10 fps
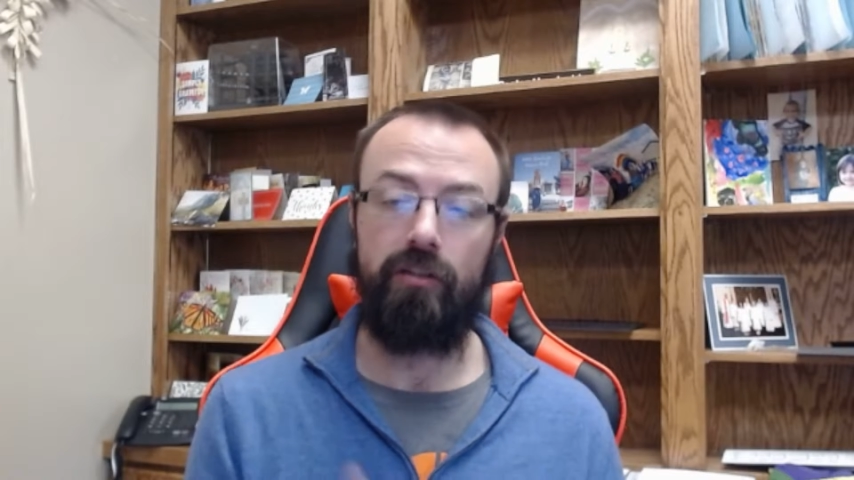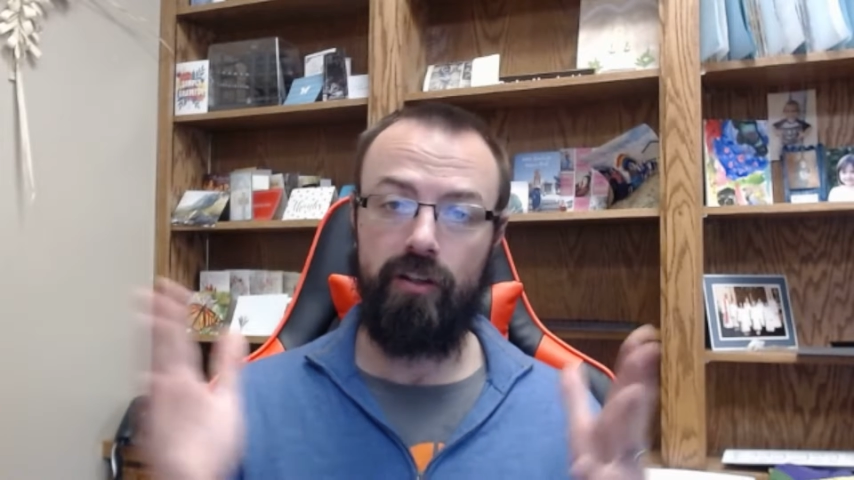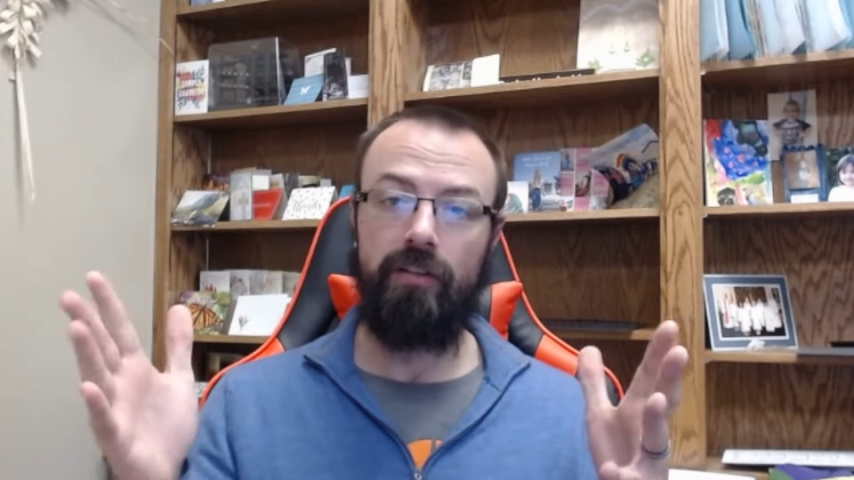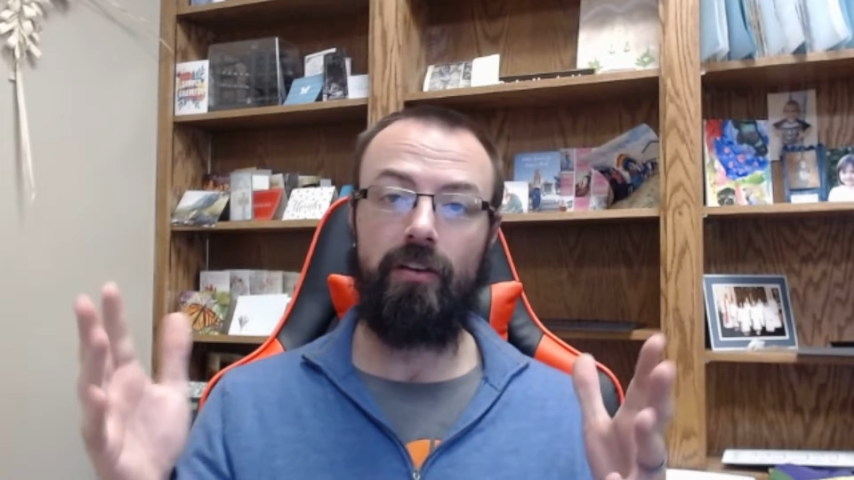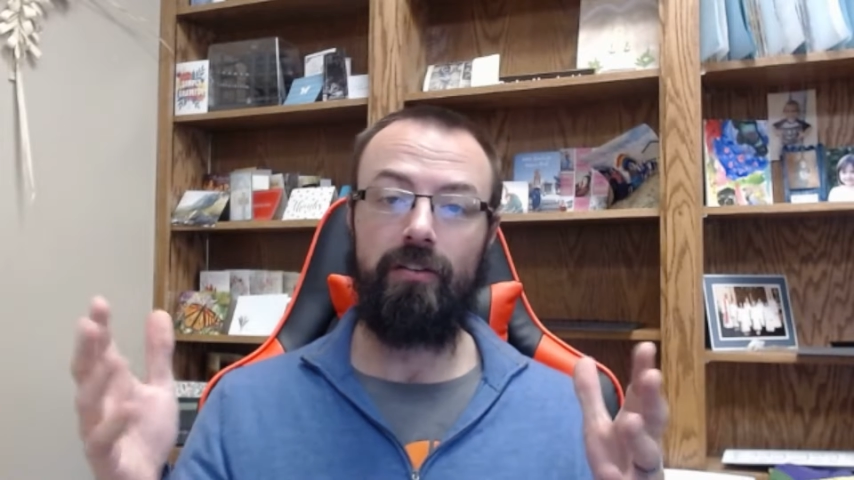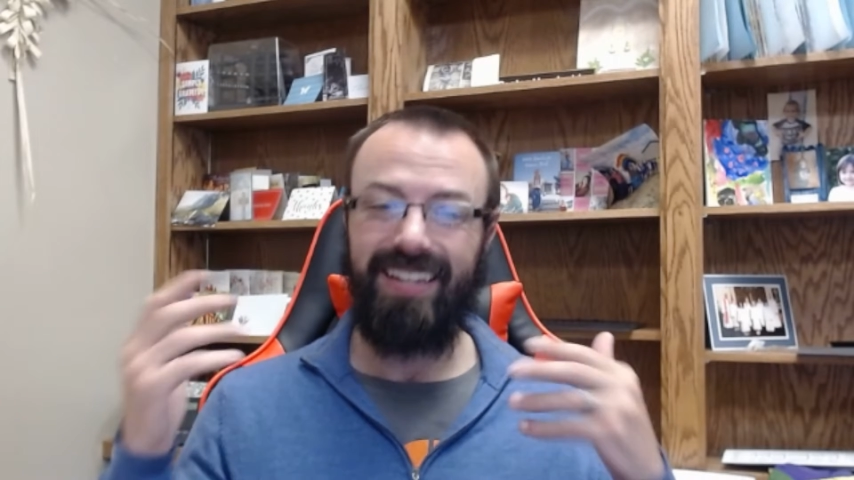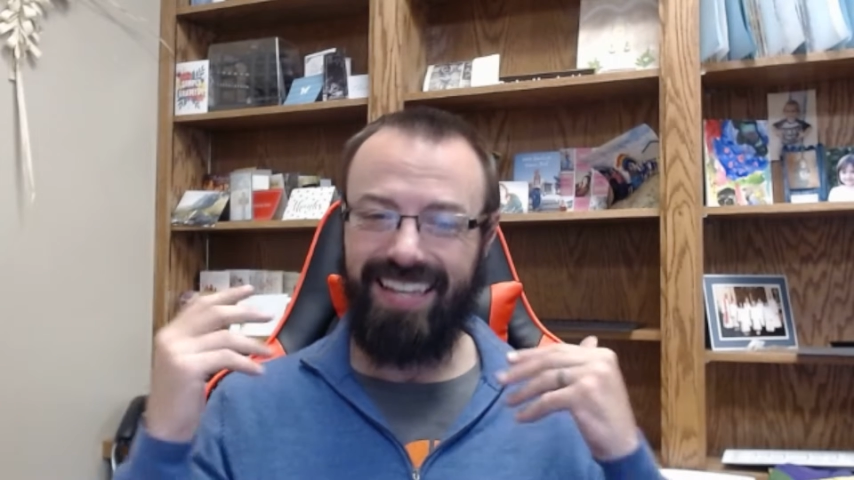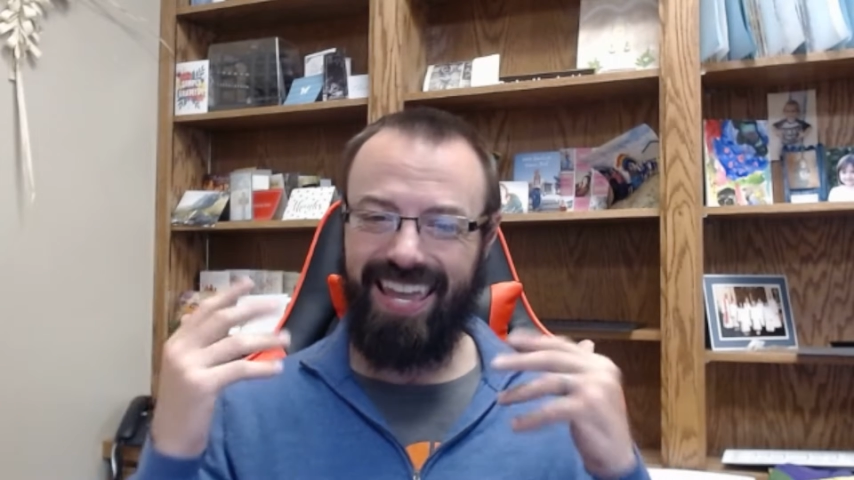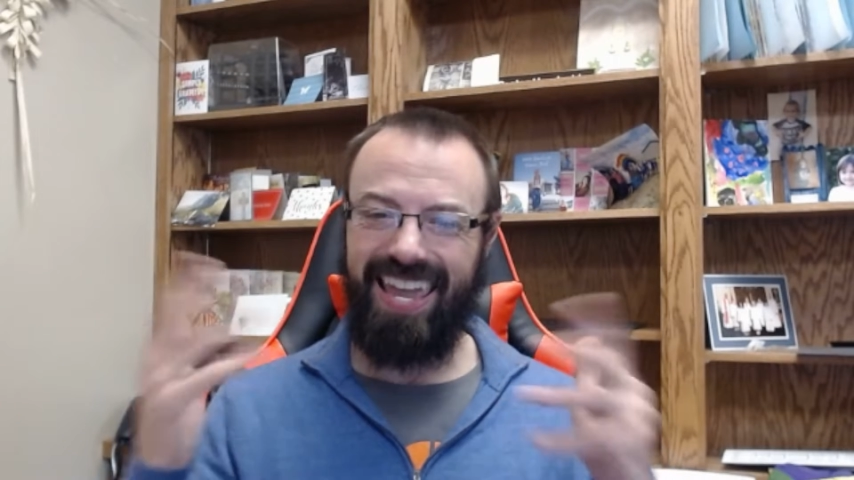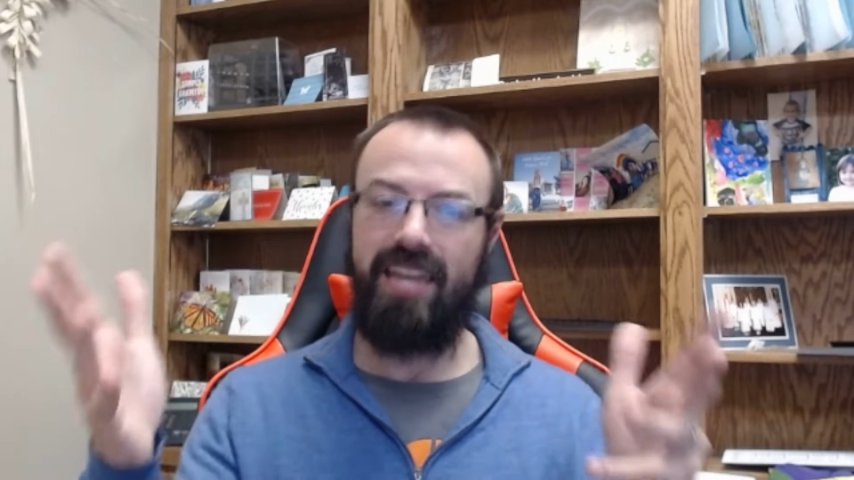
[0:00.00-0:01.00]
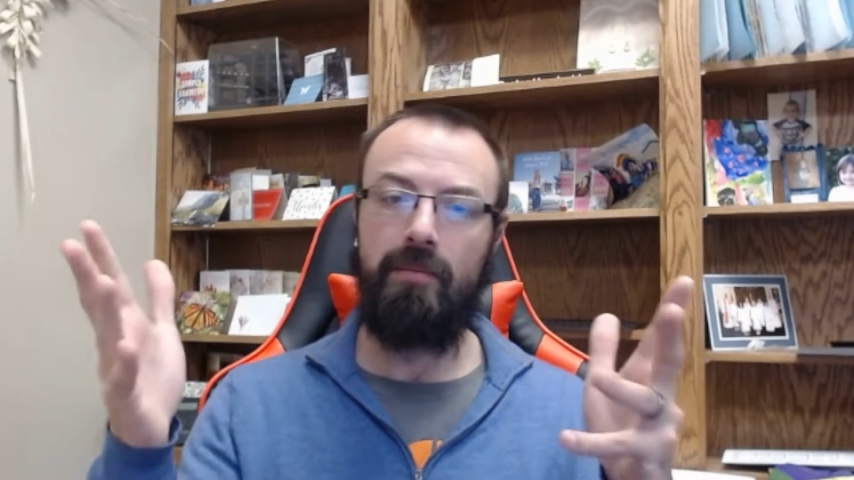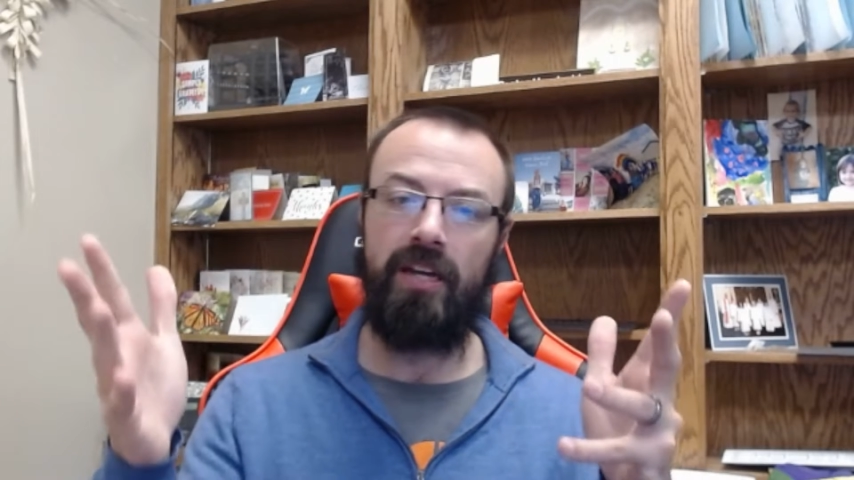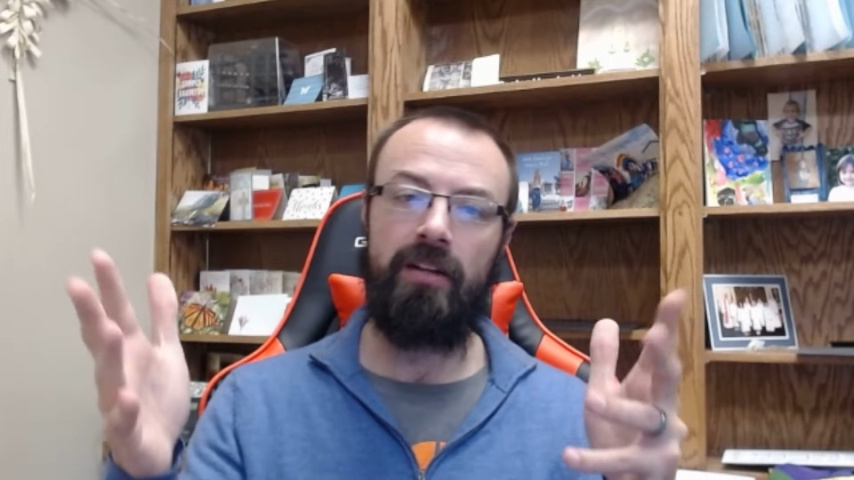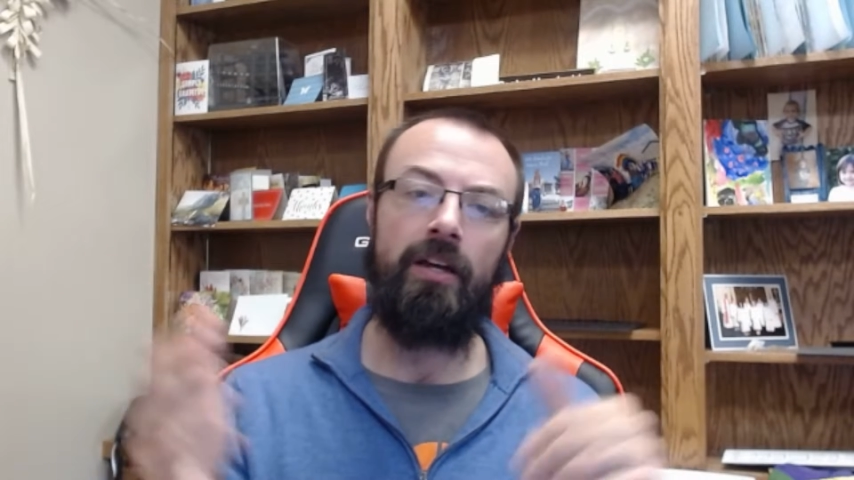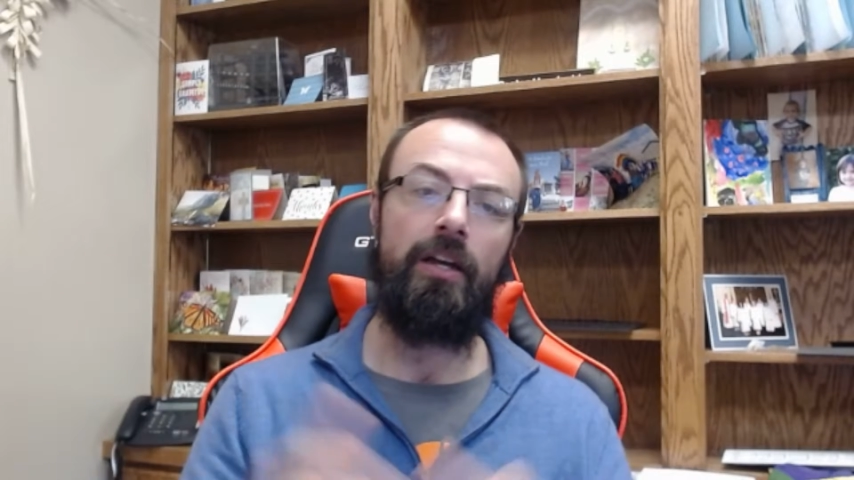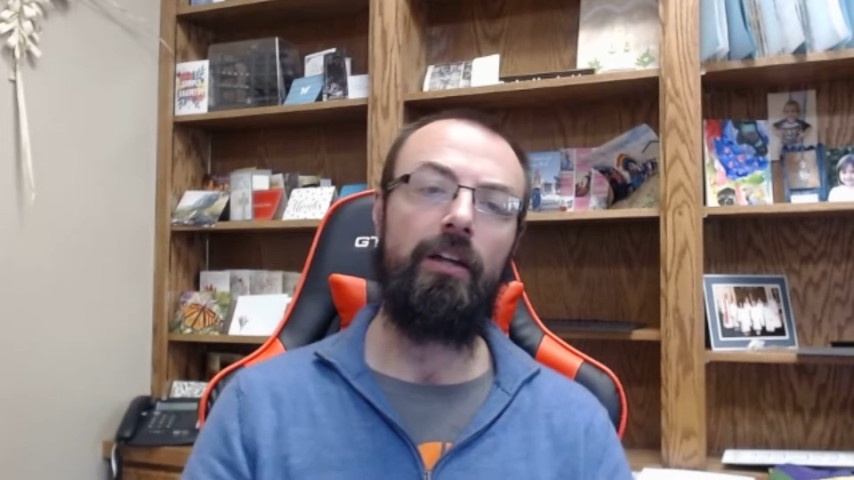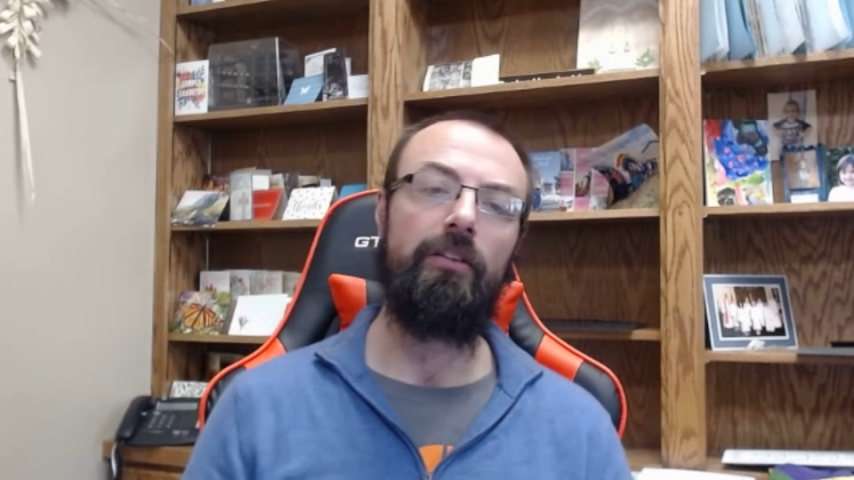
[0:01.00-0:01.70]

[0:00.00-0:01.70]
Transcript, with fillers: Jesus came in